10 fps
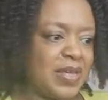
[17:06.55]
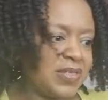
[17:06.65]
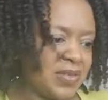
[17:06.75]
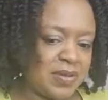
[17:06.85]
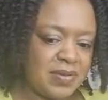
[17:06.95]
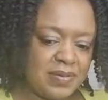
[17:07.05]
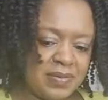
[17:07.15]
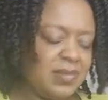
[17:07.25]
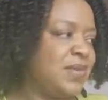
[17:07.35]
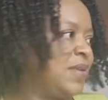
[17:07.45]
so
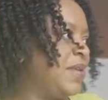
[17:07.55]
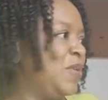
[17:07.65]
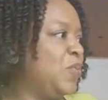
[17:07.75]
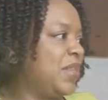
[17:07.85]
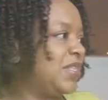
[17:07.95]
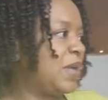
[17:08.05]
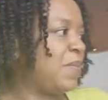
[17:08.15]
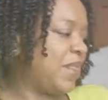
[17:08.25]
you want this to come back